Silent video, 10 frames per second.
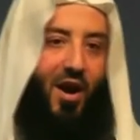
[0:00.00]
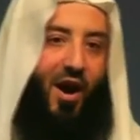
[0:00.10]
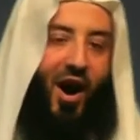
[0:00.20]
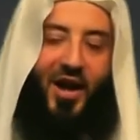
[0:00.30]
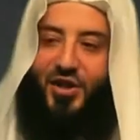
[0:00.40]

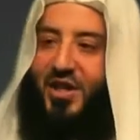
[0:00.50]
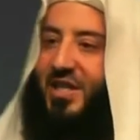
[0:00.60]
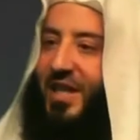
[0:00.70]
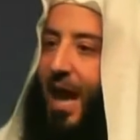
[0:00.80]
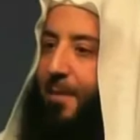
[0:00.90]
I
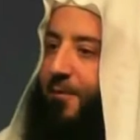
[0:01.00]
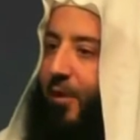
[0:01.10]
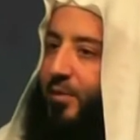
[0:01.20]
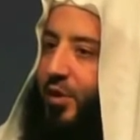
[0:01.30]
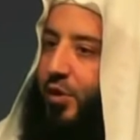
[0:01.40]
just came
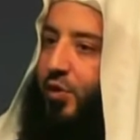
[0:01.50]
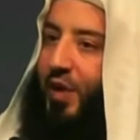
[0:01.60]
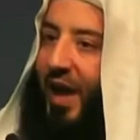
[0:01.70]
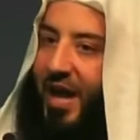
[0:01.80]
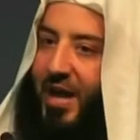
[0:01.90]
from the
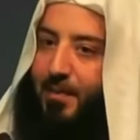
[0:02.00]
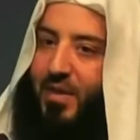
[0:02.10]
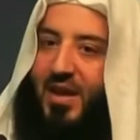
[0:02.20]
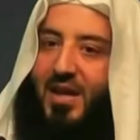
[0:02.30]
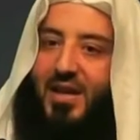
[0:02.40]

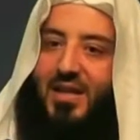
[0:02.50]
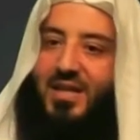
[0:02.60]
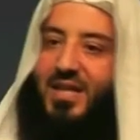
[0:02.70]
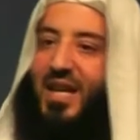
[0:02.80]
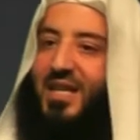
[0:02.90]
UK,
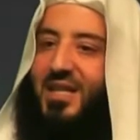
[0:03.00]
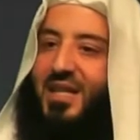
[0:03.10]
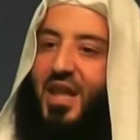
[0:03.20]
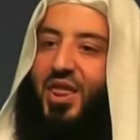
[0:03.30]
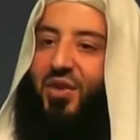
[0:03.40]

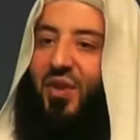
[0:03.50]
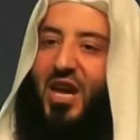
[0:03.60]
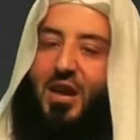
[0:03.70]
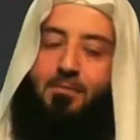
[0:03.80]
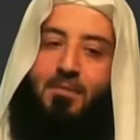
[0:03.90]

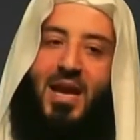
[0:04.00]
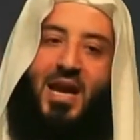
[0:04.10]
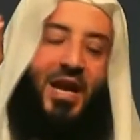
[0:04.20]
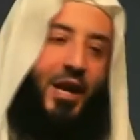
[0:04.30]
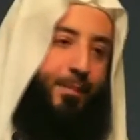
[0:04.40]
63
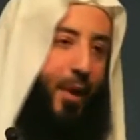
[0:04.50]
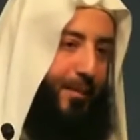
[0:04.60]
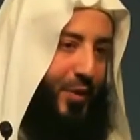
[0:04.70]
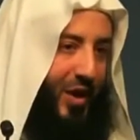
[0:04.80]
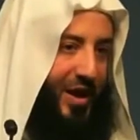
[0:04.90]
million
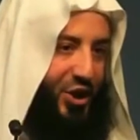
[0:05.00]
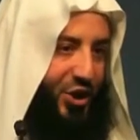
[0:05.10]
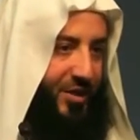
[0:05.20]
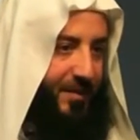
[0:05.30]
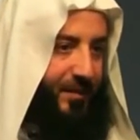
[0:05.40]

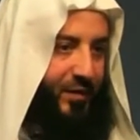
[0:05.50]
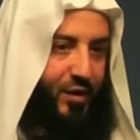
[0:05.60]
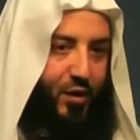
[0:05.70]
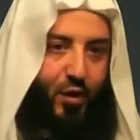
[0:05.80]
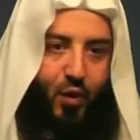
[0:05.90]
population.
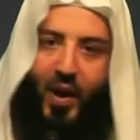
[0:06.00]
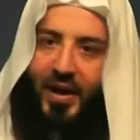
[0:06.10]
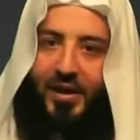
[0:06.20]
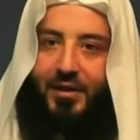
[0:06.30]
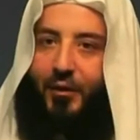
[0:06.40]

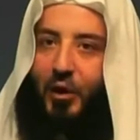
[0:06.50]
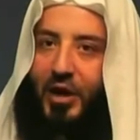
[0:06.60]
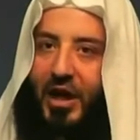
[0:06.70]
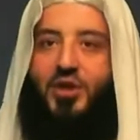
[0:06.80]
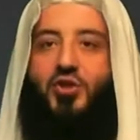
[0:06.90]

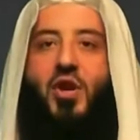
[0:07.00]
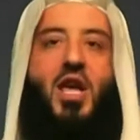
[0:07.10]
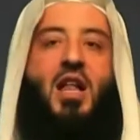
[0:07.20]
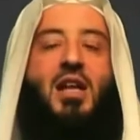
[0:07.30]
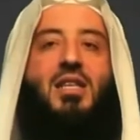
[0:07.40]
Wonderful country,
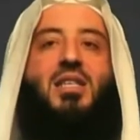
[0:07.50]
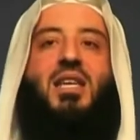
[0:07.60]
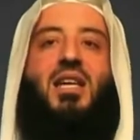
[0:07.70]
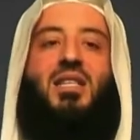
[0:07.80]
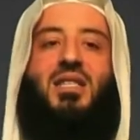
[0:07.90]

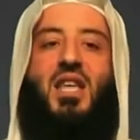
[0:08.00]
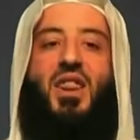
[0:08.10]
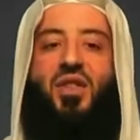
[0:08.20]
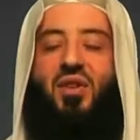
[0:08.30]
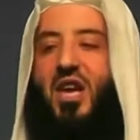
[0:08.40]

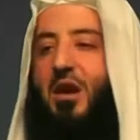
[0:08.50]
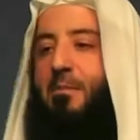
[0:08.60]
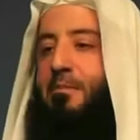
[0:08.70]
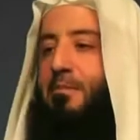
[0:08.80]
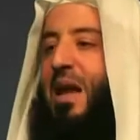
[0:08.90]
63
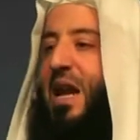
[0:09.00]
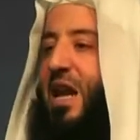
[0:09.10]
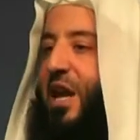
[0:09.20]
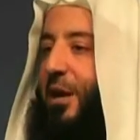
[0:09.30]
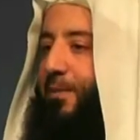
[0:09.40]

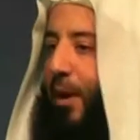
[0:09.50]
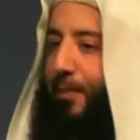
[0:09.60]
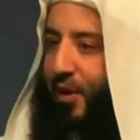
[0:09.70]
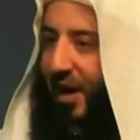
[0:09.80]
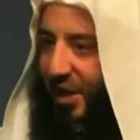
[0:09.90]
million
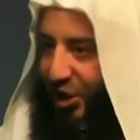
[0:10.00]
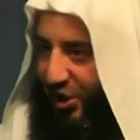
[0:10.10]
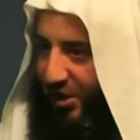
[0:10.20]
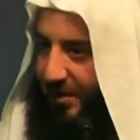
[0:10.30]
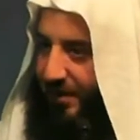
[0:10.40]

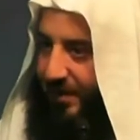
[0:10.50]
population.